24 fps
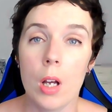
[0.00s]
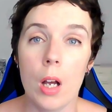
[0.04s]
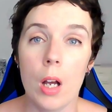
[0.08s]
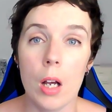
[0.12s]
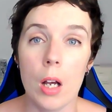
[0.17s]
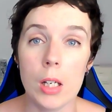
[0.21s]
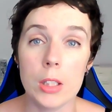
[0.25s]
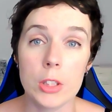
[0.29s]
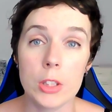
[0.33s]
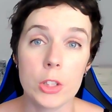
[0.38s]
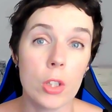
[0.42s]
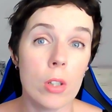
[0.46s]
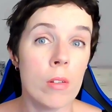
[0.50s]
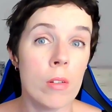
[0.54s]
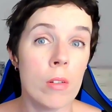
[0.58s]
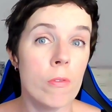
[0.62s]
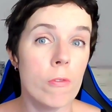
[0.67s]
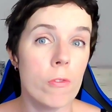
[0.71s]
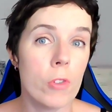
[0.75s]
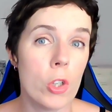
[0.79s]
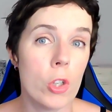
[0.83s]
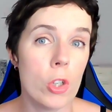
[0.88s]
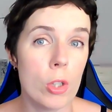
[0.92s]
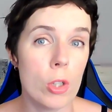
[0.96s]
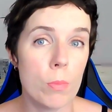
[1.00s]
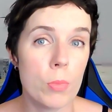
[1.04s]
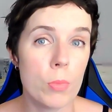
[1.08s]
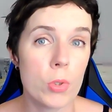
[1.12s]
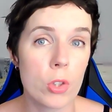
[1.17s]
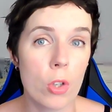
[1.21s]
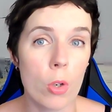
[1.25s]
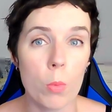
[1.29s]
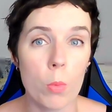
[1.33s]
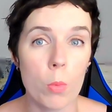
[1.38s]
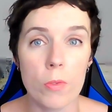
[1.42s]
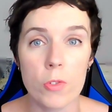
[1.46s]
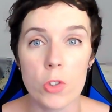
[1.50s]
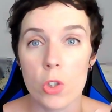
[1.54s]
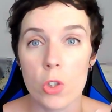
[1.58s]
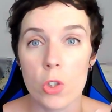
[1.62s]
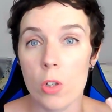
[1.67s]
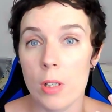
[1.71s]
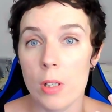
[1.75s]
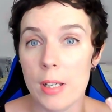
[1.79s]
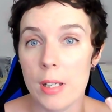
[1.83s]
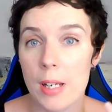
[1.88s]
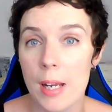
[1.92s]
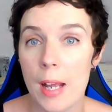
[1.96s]
certain verbs go with
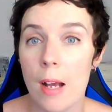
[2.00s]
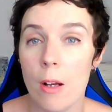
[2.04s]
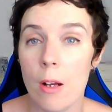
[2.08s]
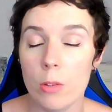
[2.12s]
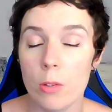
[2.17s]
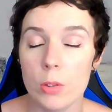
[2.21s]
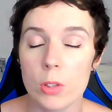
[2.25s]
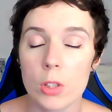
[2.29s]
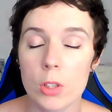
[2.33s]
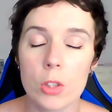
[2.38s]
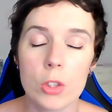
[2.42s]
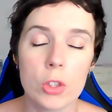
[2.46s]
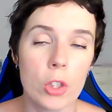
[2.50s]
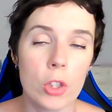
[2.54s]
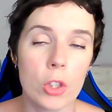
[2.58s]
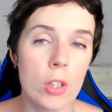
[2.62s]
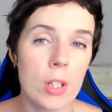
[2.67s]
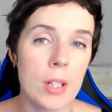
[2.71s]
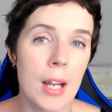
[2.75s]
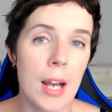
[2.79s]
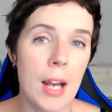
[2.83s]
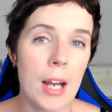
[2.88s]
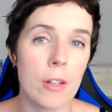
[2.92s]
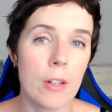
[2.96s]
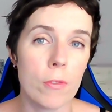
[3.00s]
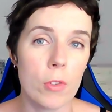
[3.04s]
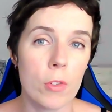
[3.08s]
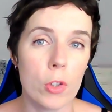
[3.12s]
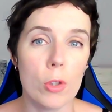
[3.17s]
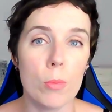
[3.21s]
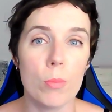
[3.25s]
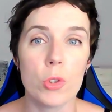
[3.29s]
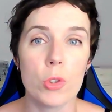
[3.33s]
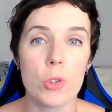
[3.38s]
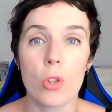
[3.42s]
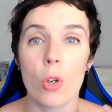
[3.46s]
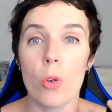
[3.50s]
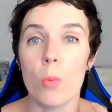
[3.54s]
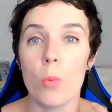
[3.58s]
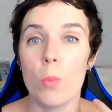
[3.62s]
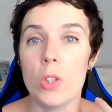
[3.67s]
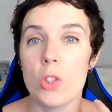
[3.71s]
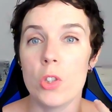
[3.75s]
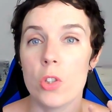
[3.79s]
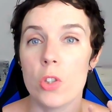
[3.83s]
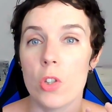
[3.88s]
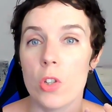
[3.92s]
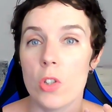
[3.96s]
certain nouns, certain adverbs go with
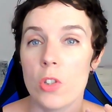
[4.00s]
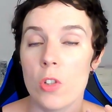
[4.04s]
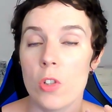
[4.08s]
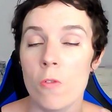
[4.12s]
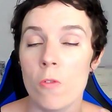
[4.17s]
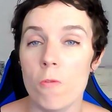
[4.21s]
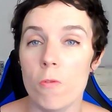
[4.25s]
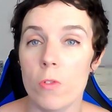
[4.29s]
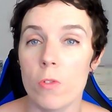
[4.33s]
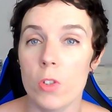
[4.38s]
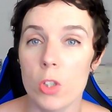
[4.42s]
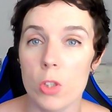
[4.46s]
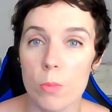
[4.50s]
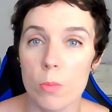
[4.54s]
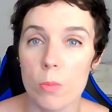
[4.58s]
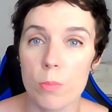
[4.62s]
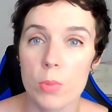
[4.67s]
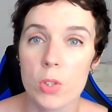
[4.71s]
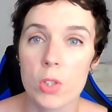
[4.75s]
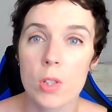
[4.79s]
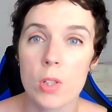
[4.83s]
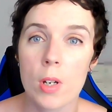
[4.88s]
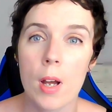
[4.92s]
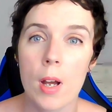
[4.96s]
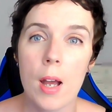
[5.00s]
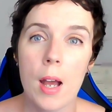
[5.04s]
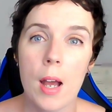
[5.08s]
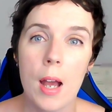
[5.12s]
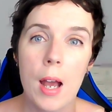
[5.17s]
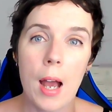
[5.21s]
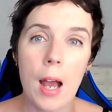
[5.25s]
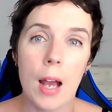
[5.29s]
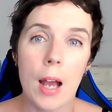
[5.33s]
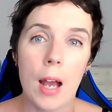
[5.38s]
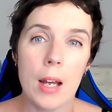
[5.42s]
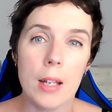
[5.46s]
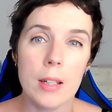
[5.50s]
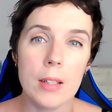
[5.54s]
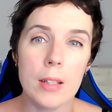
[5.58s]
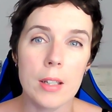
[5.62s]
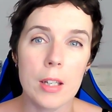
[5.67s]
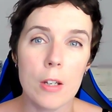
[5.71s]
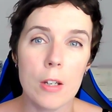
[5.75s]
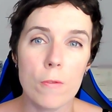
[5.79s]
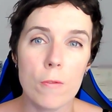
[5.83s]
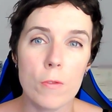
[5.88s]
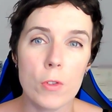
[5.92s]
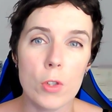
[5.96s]
certain verbs. And
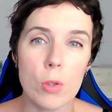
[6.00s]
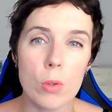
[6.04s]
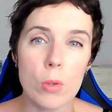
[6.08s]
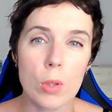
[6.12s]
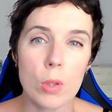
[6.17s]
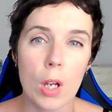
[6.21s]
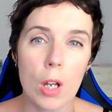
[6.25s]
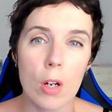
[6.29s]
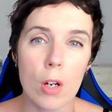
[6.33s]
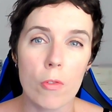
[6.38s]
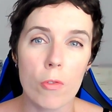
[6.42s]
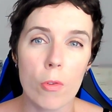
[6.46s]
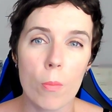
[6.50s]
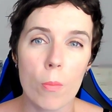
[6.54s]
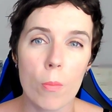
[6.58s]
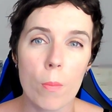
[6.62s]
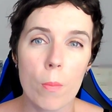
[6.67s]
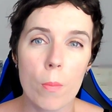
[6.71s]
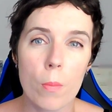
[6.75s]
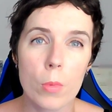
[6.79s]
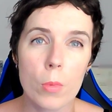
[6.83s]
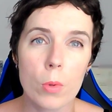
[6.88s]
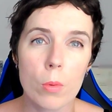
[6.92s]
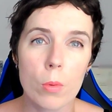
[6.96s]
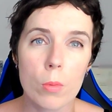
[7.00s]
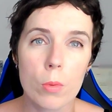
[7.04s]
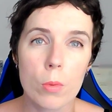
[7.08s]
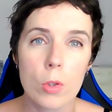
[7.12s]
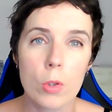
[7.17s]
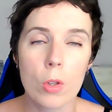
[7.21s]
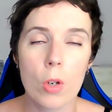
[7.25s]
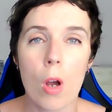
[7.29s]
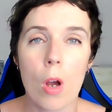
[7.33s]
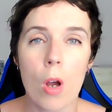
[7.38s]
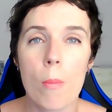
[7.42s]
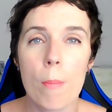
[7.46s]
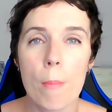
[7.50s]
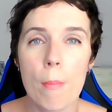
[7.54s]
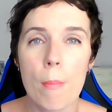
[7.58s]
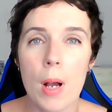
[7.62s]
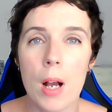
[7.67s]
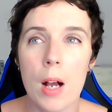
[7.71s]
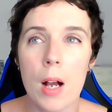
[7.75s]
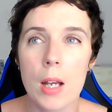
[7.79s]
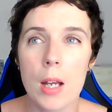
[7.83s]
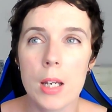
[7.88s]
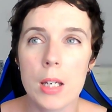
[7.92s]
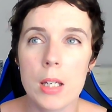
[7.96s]
if you kind of
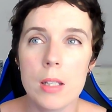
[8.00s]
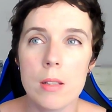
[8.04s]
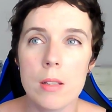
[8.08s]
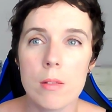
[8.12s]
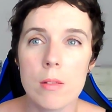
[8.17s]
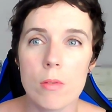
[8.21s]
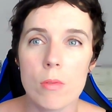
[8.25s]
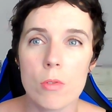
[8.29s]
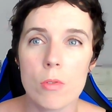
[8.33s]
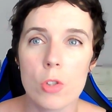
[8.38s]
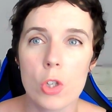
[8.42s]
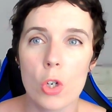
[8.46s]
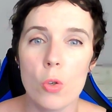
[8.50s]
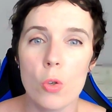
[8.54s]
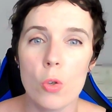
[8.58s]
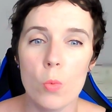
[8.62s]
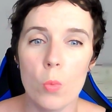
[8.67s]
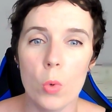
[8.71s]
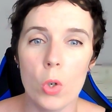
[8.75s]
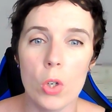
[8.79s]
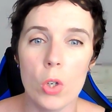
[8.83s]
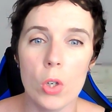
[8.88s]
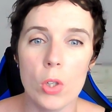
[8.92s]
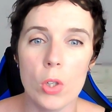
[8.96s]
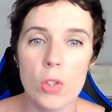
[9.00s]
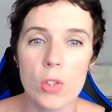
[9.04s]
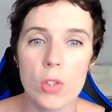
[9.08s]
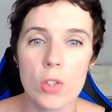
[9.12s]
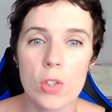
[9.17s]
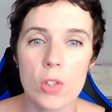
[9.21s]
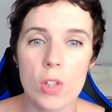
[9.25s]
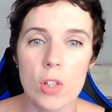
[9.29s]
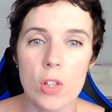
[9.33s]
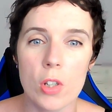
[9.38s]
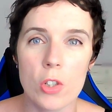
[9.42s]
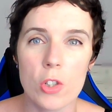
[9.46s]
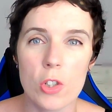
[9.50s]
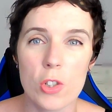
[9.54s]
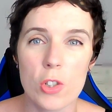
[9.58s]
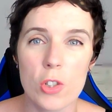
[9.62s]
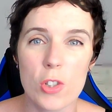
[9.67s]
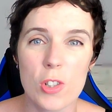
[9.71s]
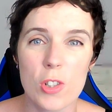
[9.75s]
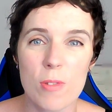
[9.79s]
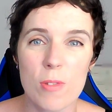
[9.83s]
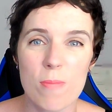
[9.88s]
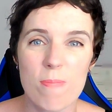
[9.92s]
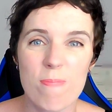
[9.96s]
combine two words that just